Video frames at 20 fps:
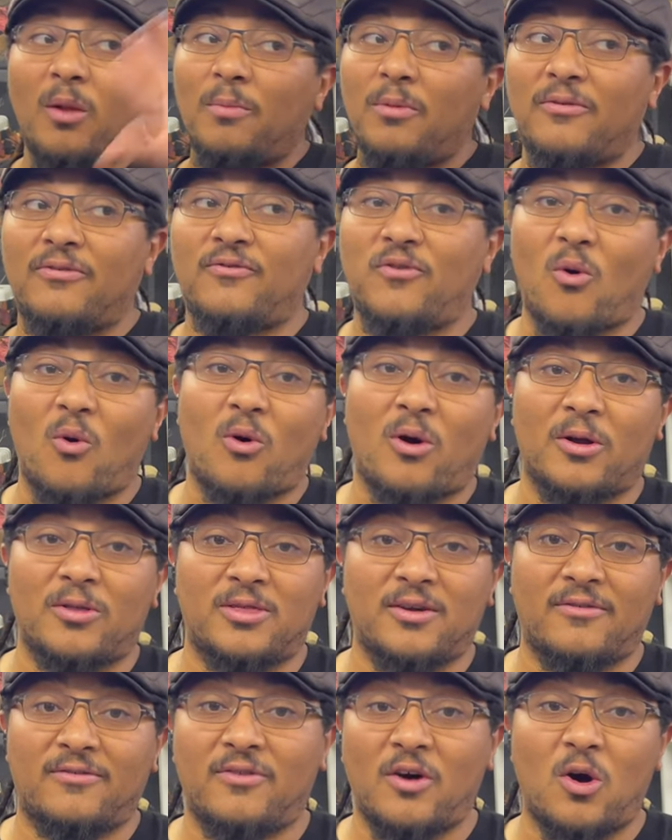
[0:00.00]
before
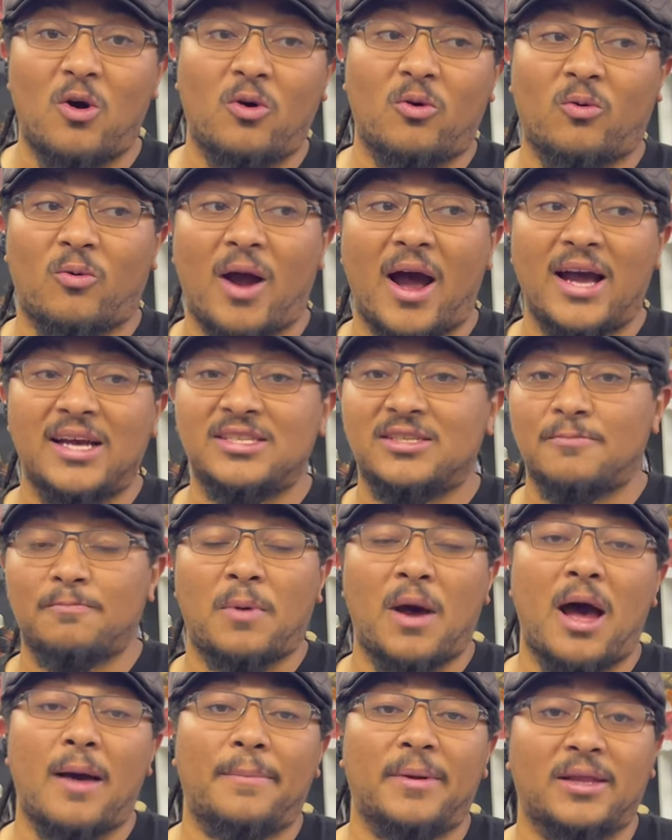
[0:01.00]
the vogue rise in
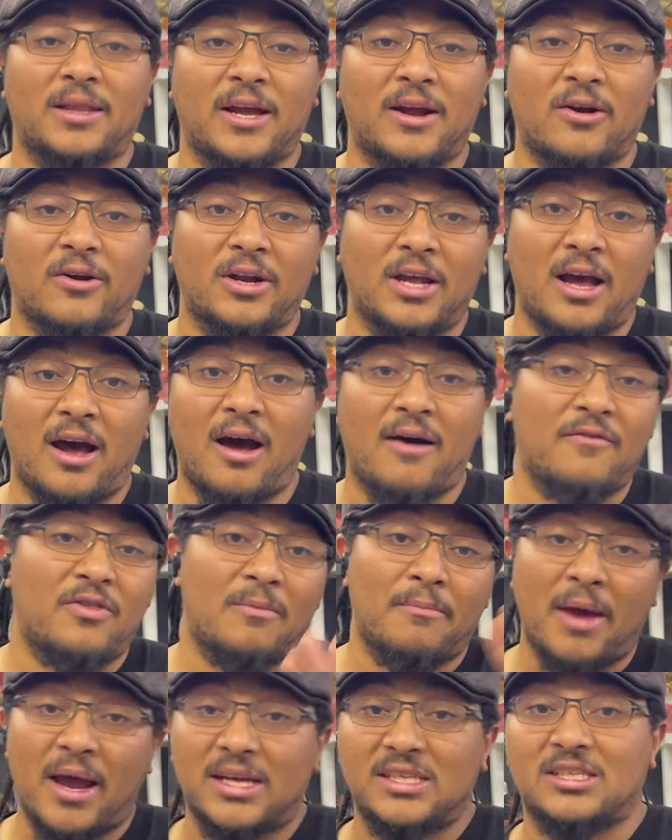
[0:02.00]
popularity of the
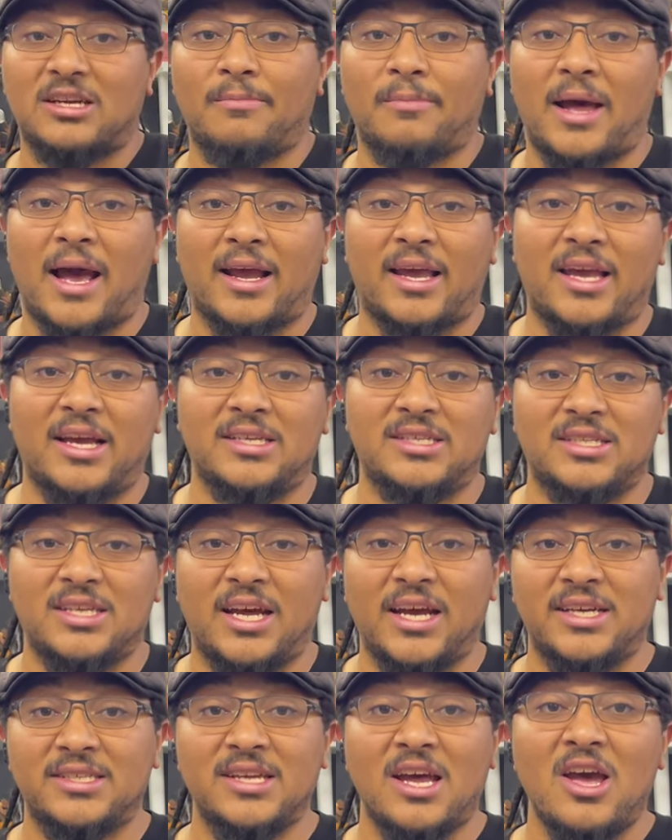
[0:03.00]
Mexican black king
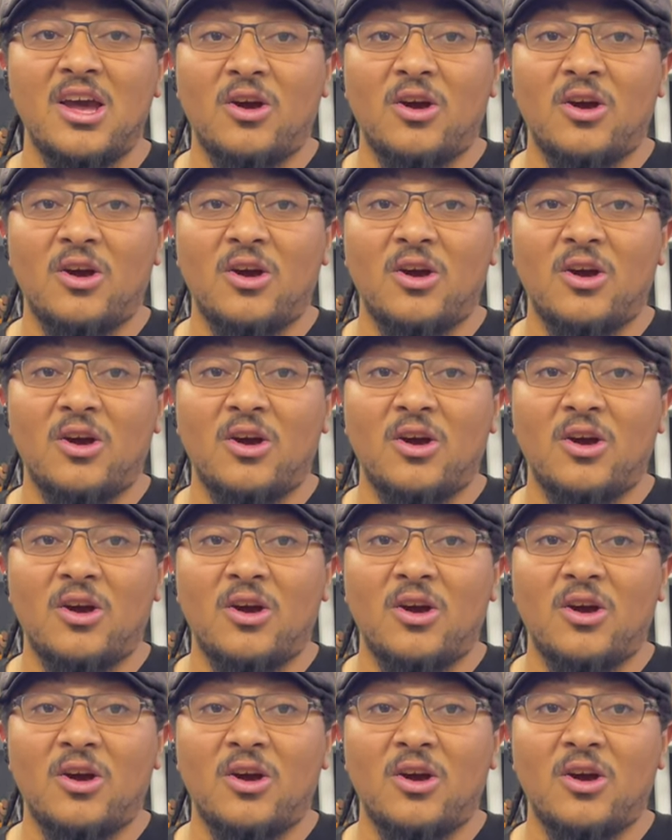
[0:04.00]
snakes,